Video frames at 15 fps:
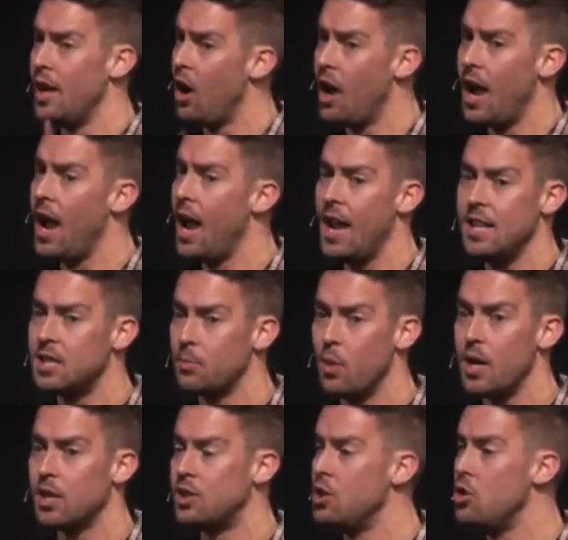Now, I hate to
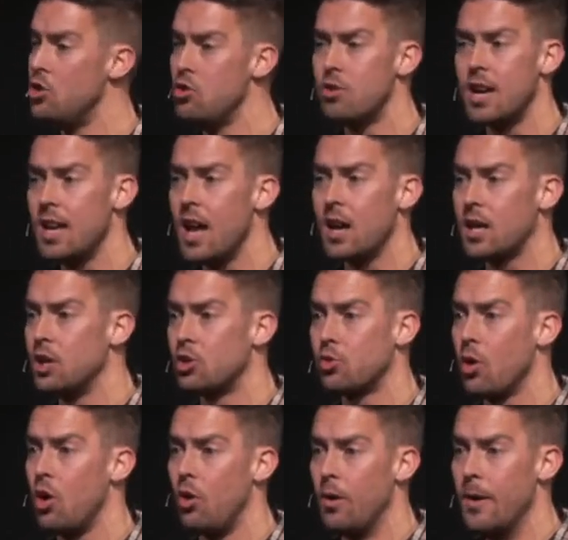break it to you, you cannot
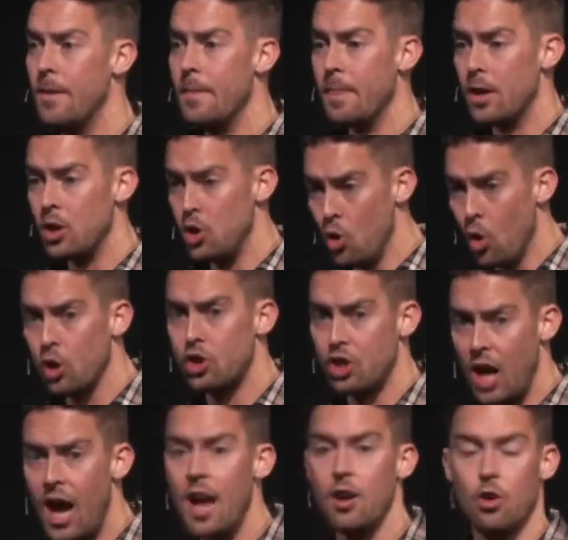control your
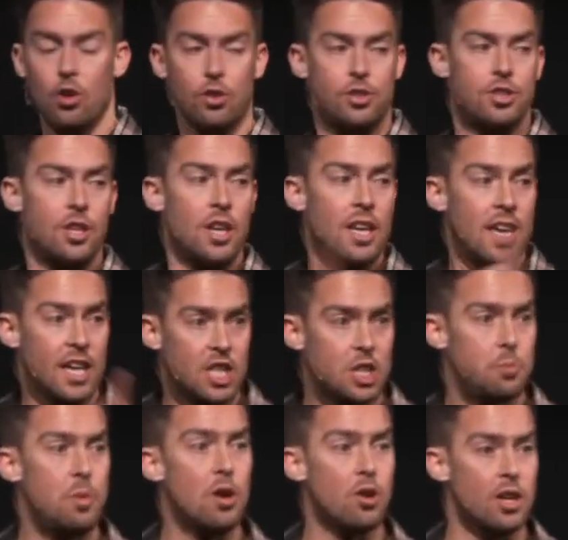child's
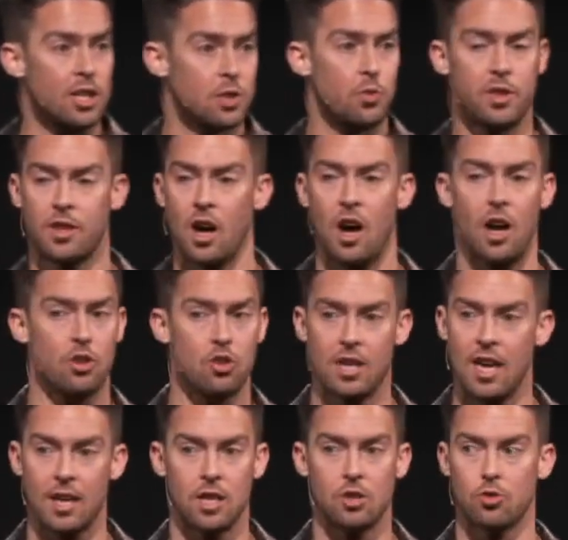experience with God. You
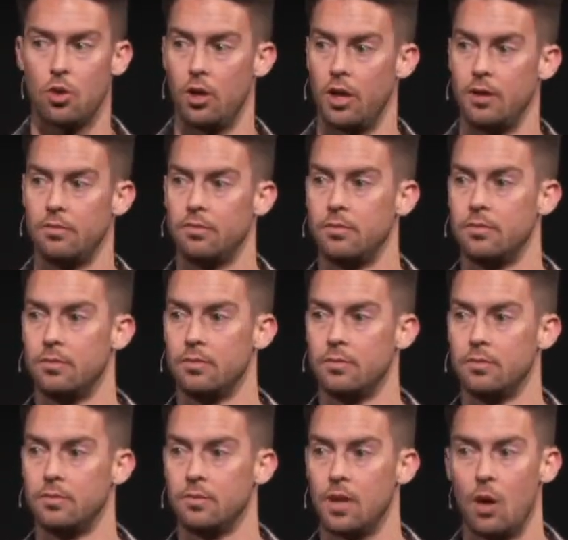can't control it.
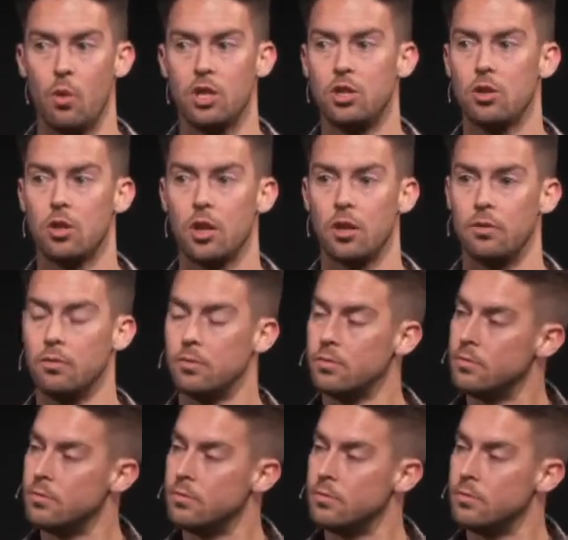I wish you could.